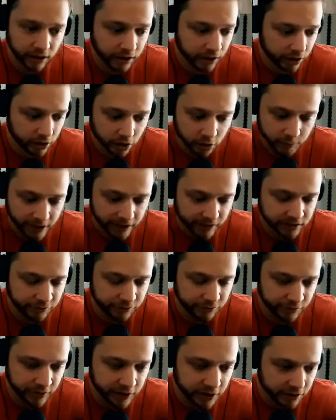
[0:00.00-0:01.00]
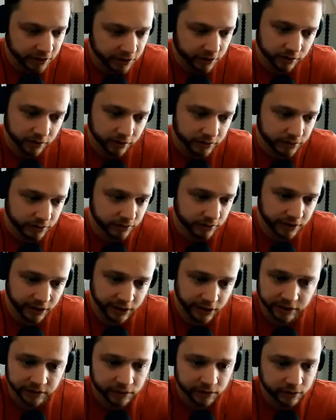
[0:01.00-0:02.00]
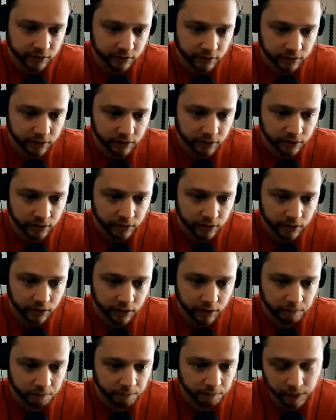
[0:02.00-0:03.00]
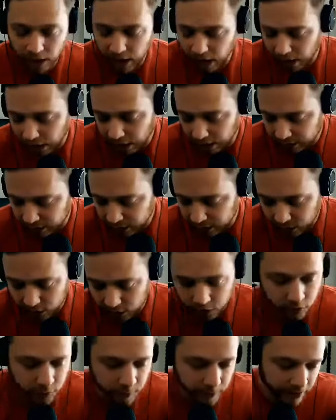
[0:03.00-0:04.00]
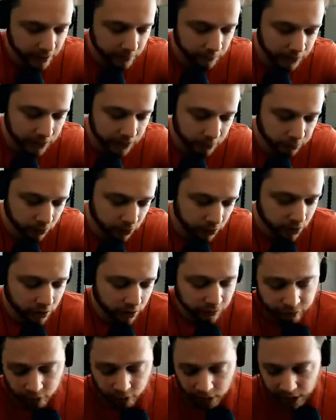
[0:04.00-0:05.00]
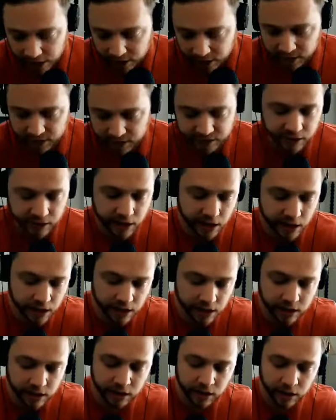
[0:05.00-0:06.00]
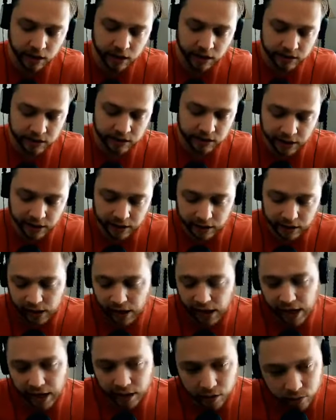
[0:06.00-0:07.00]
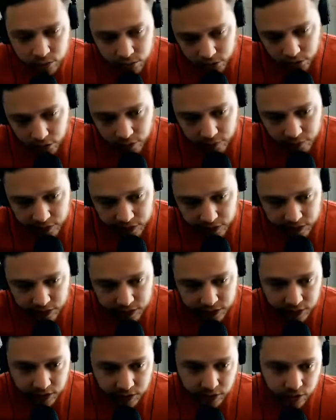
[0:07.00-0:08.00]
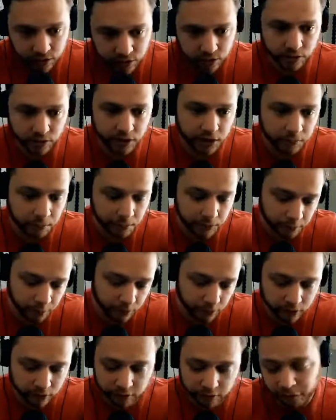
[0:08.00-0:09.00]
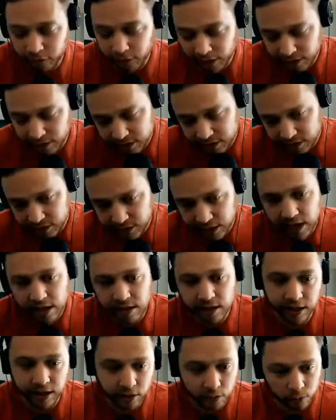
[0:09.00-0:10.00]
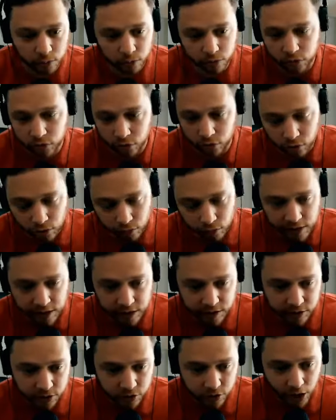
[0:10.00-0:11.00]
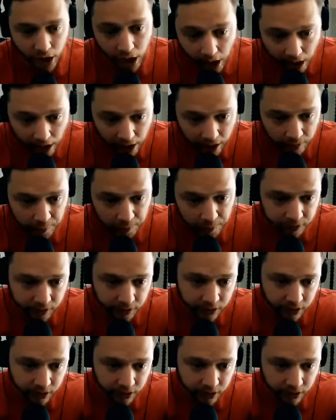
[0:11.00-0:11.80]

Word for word: and it goes back to fear, Dan. Yeah. I, I think it goes back. People are afraid to say that I don't service this industry. People are afraid to say that I don't do this job.